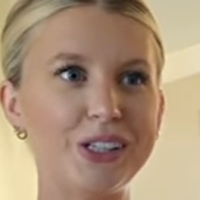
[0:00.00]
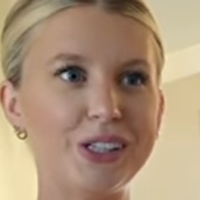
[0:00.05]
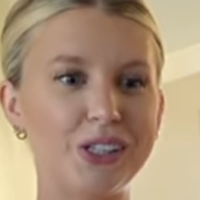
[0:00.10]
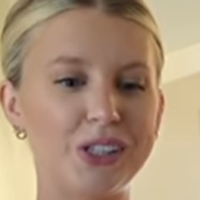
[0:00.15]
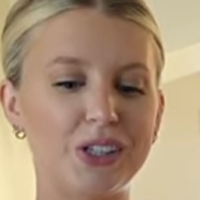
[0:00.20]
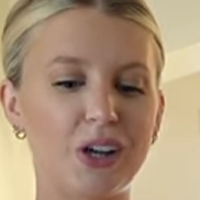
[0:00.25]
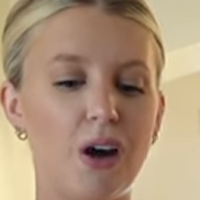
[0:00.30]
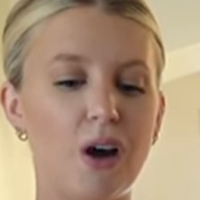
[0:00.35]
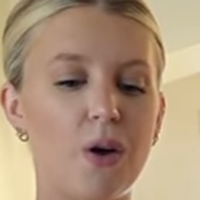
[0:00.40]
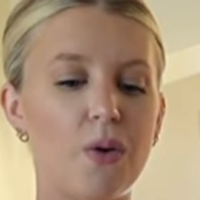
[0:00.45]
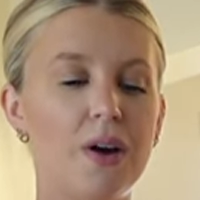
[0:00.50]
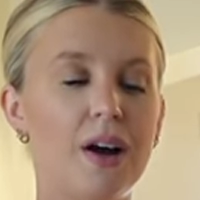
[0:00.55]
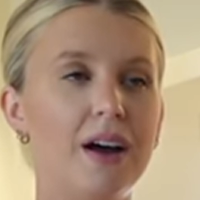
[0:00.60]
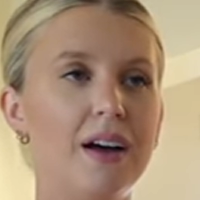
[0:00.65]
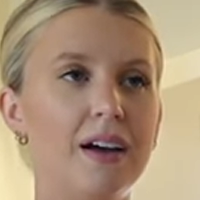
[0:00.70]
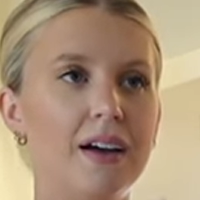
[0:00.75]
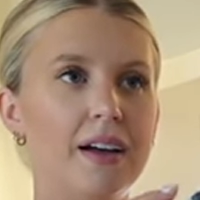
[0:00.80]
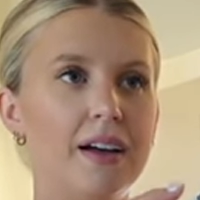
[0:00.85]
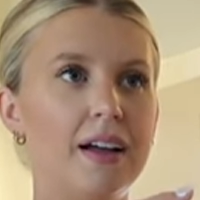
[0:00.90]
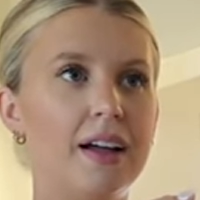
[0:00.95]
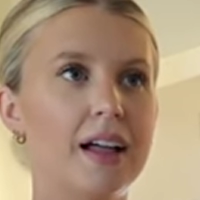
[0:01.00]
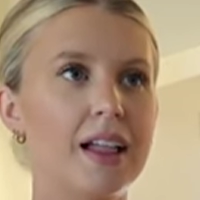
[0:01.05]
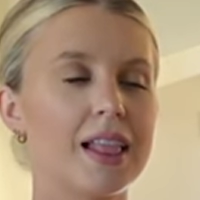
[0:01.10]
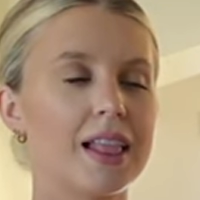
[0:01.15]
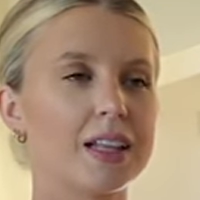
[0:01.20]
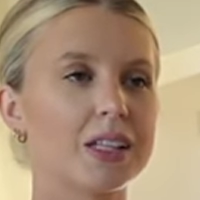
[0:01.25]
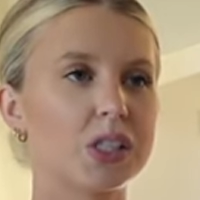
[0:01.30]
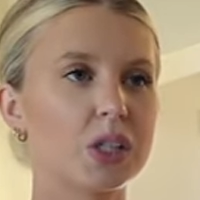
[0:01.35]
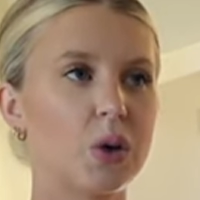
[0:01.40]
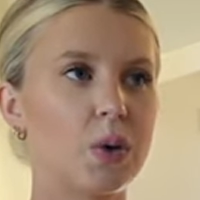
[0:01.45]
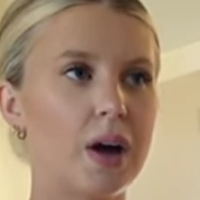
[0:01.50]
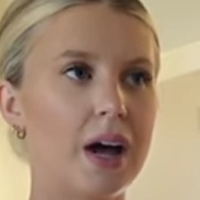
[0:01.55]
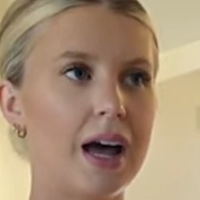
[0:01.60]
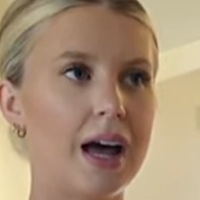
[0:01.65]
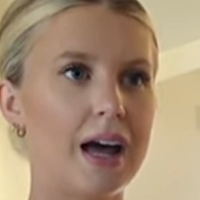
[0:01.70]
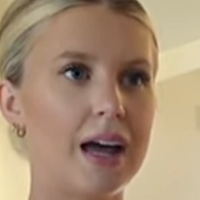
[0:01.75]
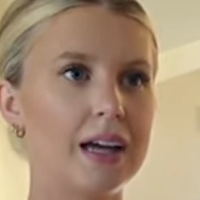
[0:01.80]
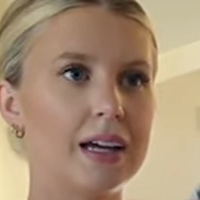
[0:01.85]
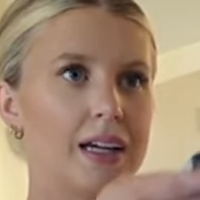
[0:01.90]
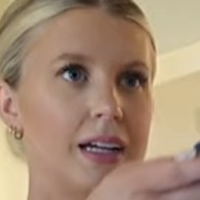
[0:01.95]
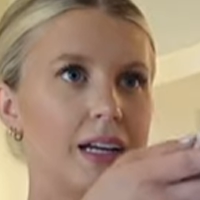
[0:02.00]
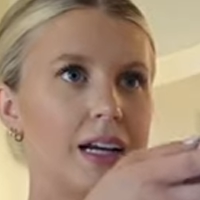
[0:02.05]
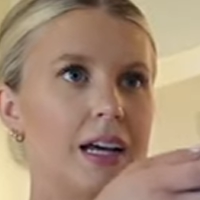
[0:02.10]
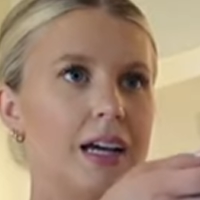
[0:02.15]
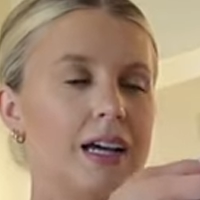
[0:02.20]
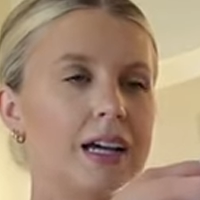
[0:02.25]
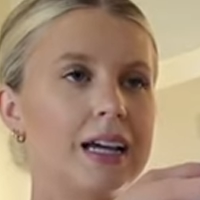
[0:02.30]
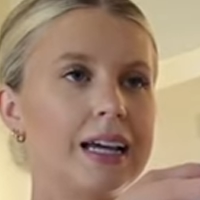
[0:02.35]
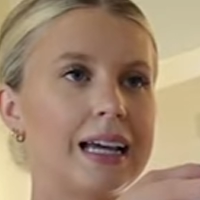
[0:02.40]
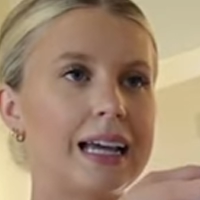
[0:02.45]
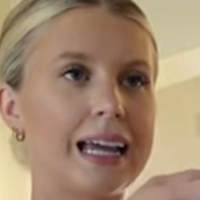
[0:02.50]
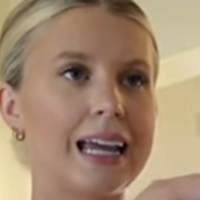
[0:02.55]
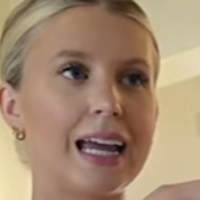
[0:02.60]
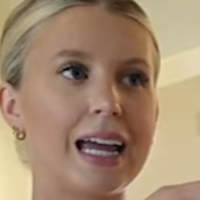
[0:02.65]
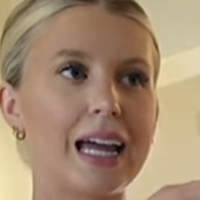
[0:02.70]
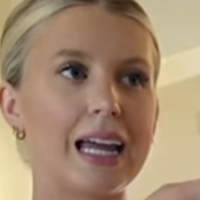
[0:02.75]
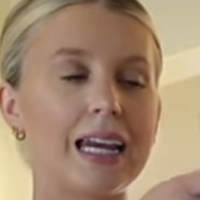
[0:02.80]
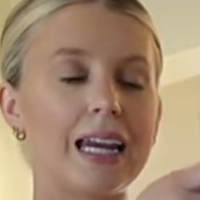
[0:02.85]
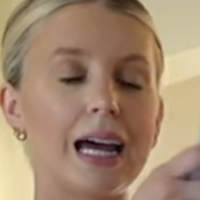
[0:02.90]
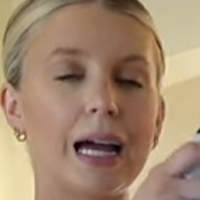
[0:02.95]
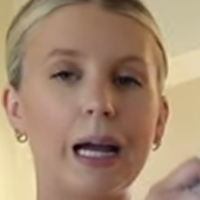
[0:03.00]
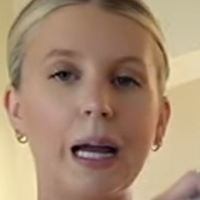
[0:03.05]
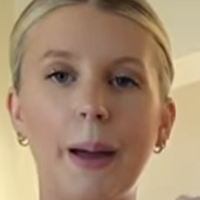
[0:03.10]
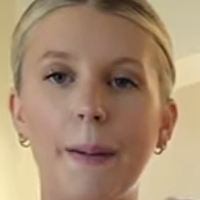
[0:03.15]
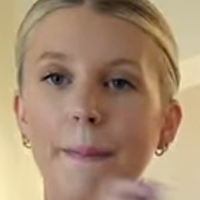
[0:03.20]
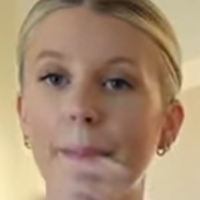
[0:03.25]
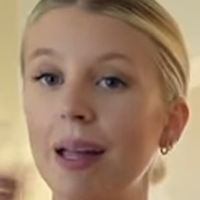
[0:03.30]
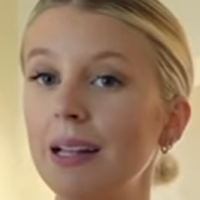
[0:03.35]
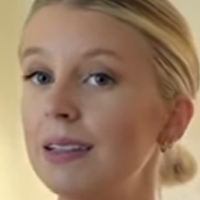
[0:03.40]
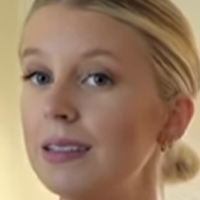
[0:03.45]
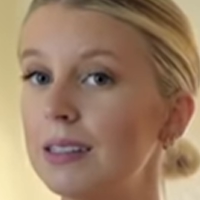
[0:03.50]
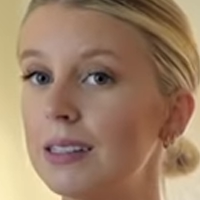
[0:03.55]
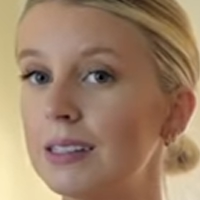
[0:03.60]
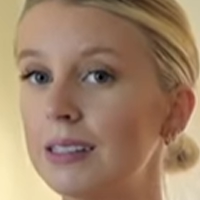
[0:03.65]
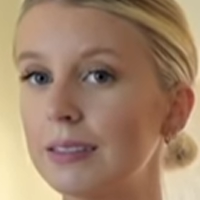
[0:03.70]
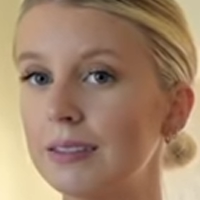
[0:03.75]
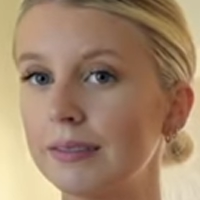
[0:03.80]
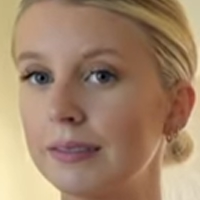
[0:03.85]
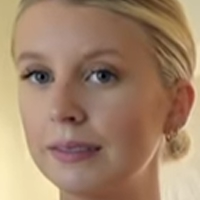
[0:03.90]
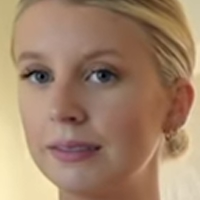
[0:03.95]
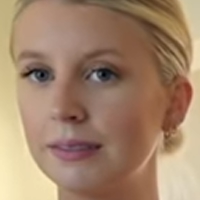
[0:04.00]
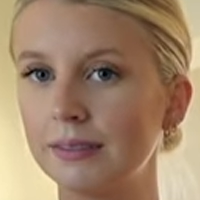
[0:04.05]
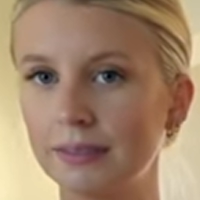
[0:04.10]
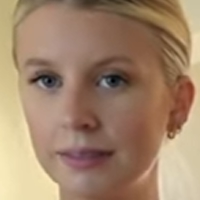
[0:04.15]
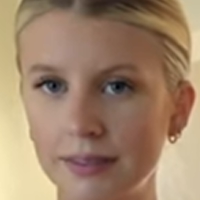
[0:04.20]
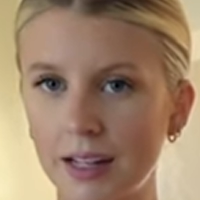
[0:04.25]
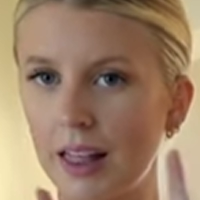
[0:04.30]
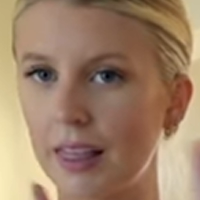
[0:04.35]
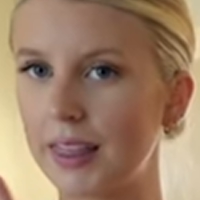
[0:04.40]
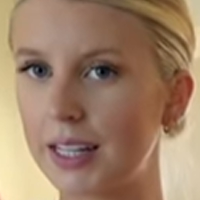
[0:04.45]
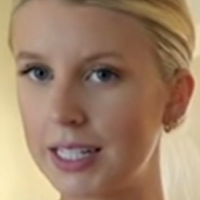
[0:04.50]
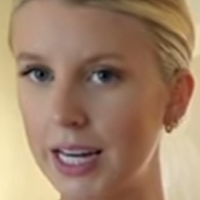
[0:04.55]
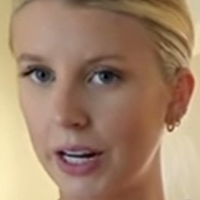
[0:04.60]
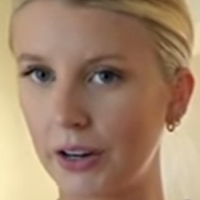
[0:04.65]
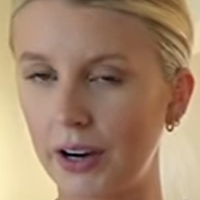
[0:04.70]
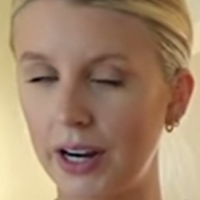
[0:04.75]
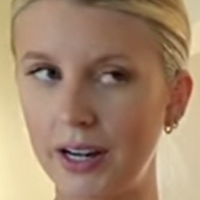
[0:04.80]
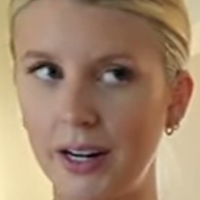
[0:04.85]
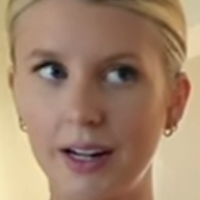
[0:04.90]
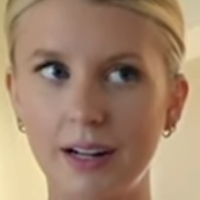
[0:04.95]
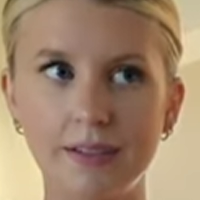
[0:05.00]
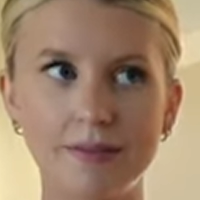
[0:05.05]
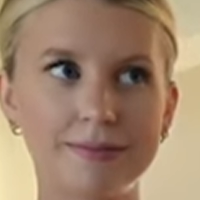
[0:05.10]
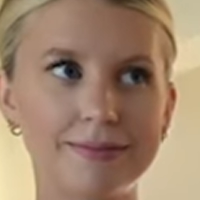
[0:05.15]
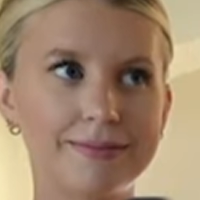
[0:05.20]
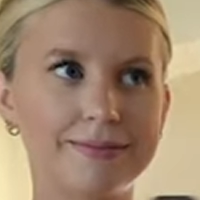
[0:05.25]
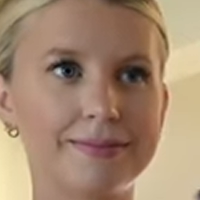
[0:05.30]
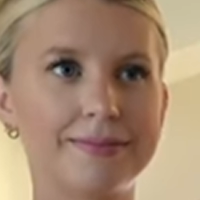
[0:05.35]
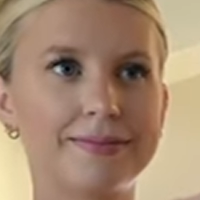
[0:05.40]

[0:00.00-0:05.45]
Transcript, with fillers: So let's go ahead and commence the decorating.